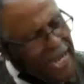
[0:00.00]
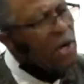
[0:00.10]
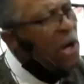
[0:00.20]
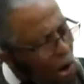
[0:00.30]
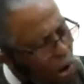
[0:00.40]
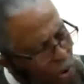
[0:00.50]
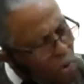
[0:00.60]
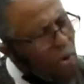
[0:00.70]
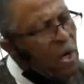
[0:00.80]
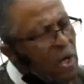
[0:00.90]

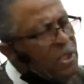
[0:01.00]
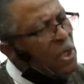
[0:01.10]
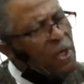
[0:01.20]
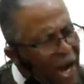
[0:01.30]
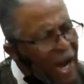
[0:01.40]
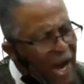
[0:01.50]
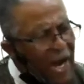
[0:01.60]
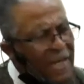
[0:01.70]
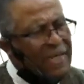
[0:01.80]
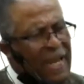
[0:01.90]
go to
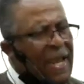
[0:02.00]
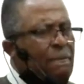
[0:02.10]
God in